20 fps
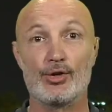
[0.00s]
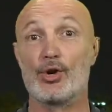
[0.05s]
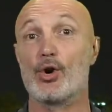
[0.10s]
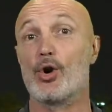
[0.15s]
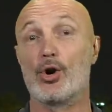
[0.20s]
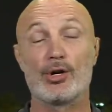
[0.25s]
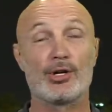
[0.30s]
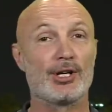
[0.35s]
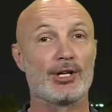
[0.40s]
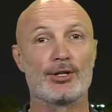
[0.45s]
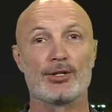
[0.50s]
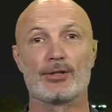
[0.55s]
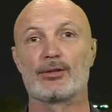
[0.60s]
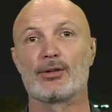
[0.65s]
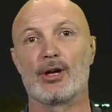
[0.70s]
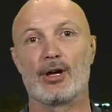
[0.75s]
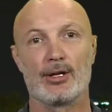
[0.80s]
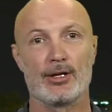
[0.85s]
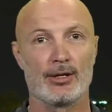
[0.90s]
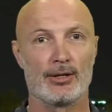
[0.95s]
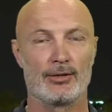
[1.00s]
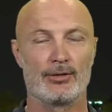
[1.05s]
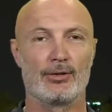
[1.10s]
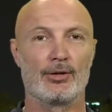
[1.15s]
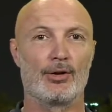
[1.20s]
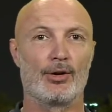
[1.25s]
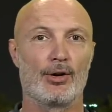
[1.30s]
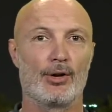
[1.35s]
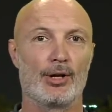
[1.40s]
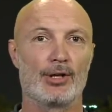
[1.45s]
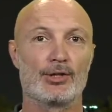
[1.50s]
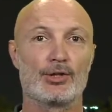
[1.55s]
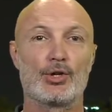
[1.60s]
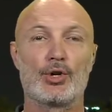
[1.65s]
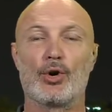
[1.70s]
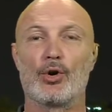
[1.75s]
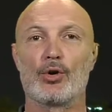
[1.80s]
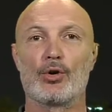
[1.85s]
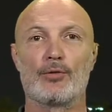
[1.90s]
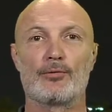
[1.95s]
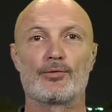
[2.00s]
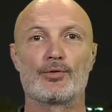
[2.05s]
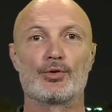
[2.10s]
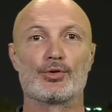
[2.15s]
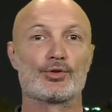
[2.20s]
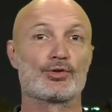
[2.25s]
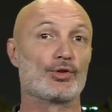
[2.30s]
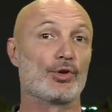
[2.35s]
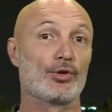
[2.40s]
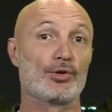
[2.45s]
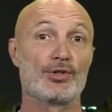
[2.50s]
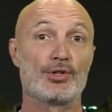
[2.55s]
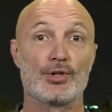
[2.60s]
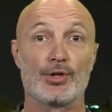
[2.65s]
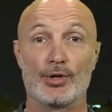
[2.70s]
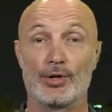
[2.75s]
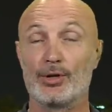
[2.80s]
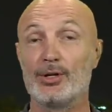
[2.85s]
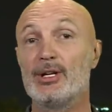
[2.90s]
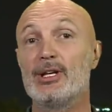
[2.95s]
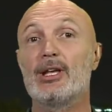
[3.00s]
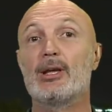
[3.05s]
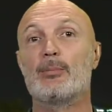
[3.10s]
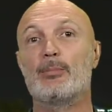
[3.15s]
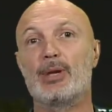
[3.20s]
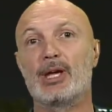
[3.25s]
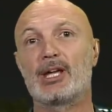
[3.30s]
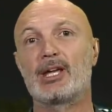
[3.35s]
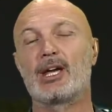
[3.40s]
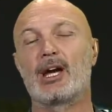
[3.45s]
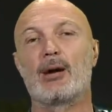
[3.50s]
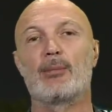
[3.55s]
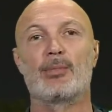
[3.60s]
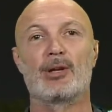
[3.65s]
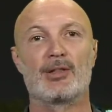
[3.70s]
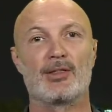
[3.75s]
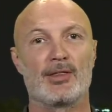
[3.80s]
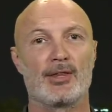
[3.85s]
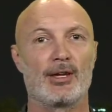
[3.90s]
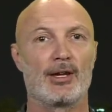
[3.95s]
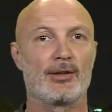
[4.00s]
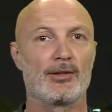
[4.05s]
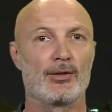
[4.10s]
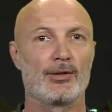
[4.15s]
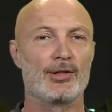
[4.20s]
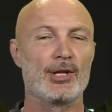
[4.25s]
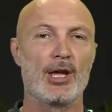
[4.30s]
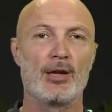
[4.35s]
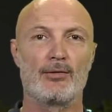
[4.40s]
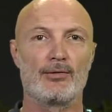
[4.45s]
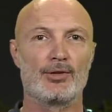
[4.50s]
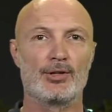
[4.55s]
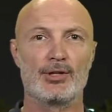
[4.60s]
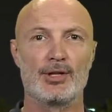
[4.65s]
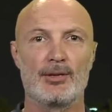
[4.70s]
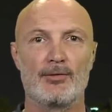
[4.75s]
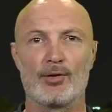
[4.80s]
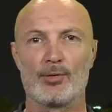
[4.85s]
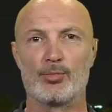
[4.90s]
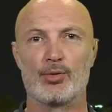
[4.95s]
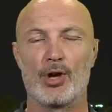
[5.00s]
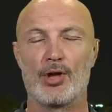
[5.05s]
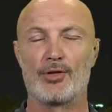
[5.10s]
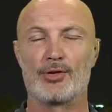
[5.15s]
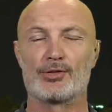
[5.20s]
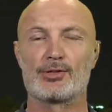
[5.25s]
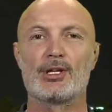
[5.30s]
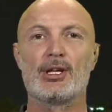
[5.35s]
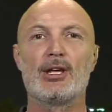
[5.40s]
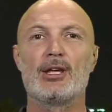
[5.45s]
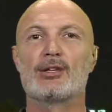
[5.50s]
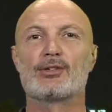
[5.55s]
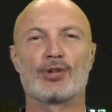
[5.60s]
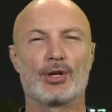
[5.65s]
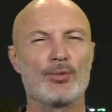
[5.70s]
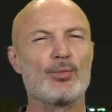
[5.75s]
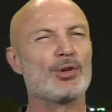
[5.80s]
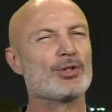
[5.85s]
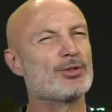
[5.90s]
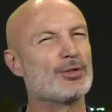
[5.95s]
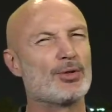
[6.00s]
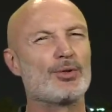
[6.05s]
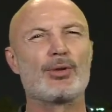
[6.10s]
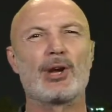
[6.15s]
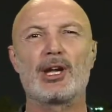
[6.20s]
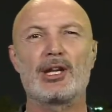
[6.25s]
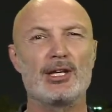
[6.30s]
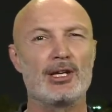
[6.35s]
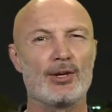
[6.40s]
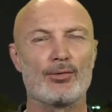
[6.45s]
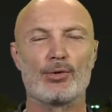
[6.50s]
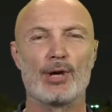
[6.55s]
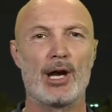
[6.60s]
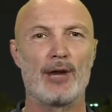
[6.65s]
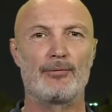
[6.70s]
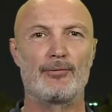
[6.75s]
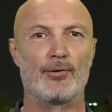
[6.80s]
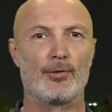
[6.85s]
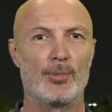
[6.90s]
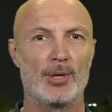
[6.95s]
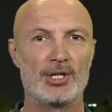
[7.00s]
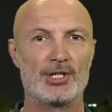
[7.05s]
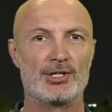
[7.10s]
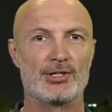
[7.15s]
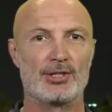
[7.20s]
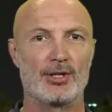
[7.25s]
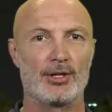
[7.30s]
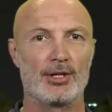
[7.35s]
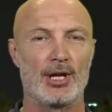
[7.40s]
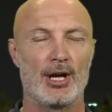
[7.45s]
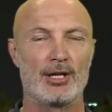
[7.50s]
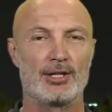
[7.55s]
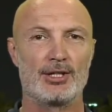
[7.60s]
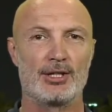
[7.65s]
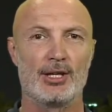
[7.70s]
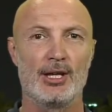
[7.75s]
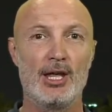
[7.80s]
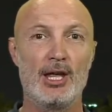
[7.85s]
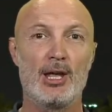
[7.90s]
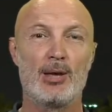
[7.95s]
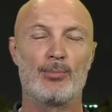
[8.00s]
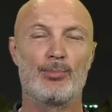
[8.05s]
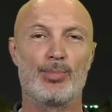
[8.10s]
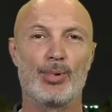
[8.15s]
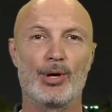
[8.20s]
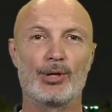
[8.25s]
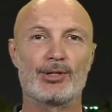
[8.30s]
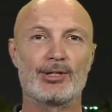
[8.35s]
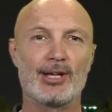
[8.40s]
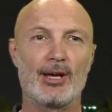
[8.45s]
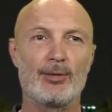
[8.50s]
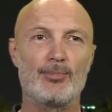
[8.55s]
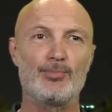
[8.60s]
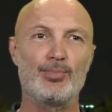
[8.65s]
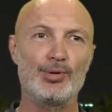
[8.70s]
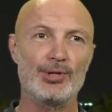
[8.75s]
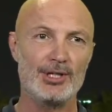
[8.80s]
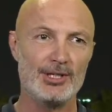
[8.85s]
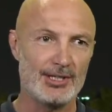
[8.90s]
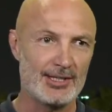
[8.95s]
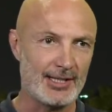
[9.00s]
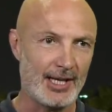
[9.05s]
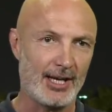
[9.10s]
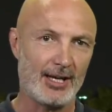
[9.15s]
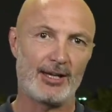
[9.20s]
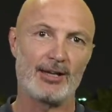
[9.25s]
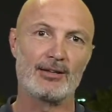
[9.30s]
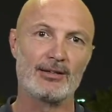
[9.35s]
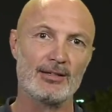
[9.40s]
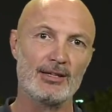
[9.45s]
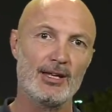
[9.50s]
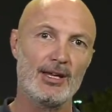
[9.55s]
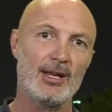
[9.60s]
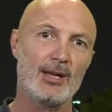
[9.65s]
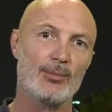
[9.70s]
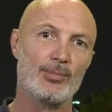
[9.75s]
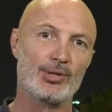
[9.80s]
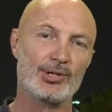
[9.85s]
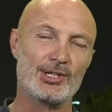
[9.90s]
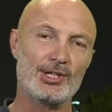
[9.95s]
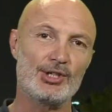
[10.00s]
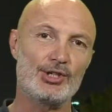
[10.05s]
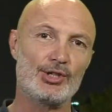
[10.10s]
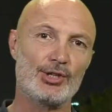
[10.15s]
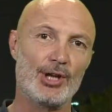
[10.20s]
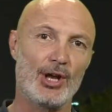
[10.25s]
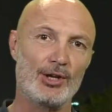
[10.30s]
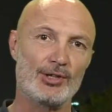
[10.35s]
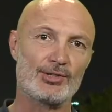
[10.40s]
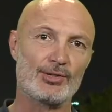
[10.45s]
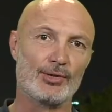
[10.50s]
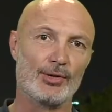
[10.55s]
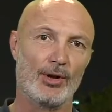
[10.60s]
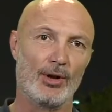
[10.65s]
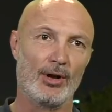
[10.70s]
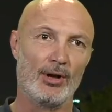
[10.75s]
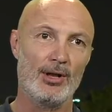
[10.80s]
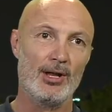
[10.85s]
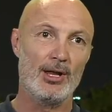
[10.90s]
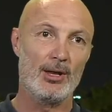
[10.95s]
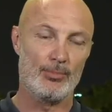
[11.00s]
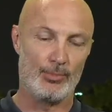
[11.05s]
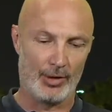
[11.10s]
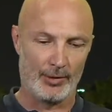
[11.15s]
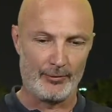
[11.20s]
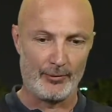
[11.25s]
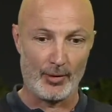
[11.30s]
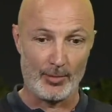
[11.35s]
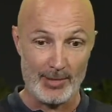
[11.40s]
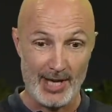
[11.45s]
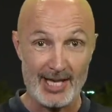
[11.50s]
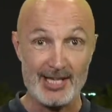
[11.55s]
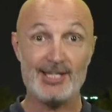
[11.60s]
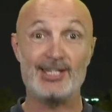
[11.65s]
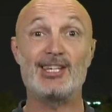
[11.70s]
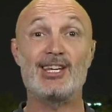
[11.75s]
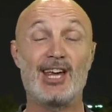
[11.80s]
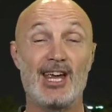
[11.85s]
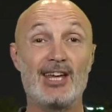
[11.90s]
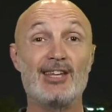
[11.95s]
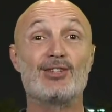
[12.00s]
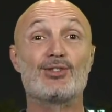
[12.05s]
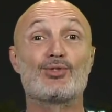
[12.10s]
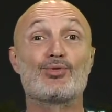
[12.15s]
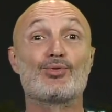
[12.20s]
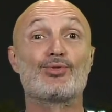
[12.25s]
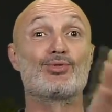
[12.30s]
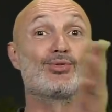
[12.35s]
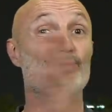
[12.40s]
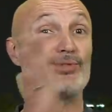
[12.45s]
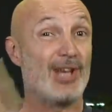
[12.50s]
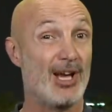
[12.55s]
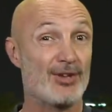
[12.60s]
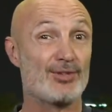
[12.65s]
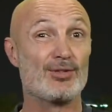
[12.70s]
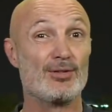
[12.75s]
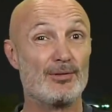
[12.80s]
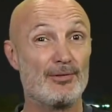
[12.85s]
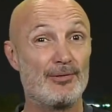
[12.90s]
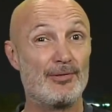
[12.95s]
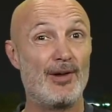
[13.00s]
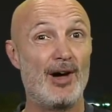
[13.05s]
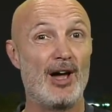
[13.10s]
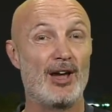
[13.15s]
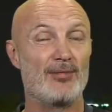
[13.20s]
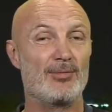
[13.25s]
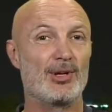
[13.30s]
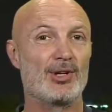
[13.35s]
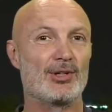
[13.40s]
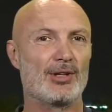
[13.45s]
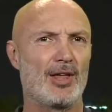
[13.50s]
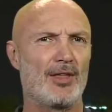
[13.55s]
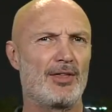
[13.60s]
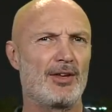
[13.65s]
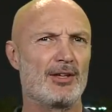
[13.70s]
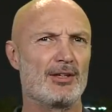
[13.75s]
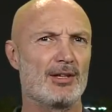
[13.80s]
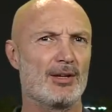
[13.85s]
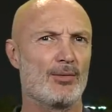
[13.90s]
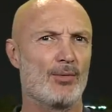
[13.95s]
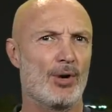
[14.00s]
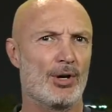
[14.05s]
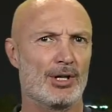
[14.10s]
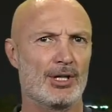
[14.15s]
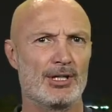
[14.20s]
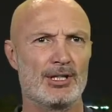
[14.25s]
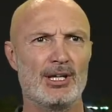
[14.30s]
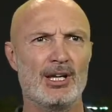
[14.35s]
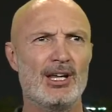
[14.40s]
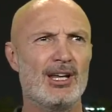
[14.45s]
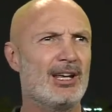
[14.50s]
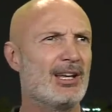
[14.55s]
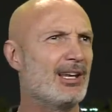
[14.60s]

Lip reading: York and Cole, of course, Solskjaer, Beckham and the Neville brothers. So it was a great era for Manchester United. But I put in second position Arsenal, but from 98 to 2005 because I think they wanted...